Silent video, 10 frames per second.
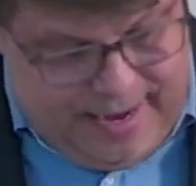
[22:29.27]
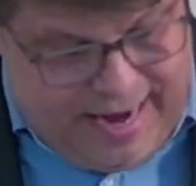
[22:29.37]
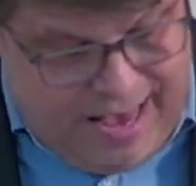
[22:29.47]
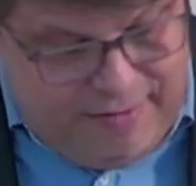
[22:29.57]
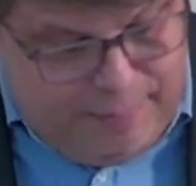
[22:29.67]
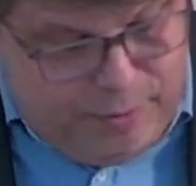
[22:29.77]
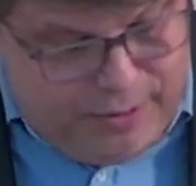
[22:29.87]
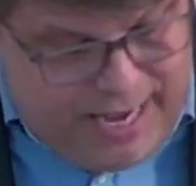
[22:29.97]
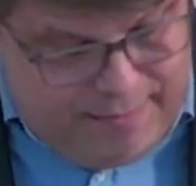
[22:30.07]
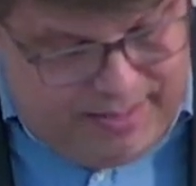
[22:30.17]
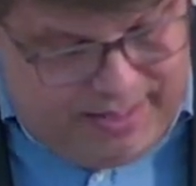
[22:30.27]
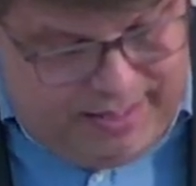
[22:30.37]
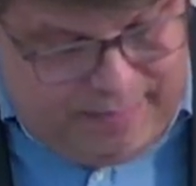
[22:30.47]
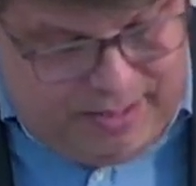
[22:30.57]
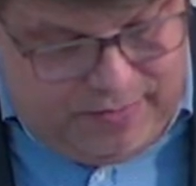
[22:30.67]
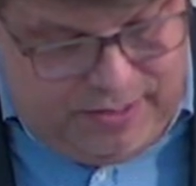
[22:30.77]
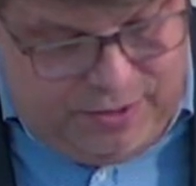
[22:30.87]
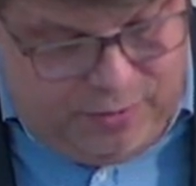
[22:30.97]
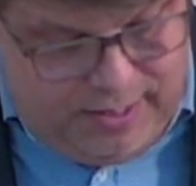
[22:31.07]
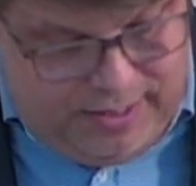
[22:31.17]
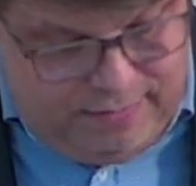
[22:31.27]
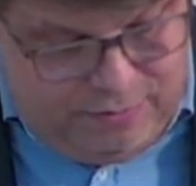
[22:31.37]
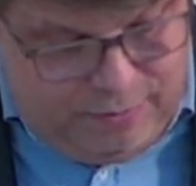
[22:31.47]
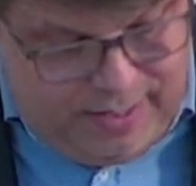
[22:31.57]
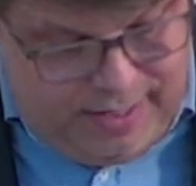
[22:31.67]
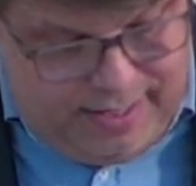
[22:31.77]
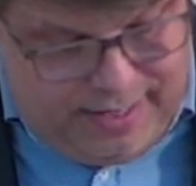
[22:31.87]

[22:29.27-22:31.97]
And I will put enmity between you and the woman,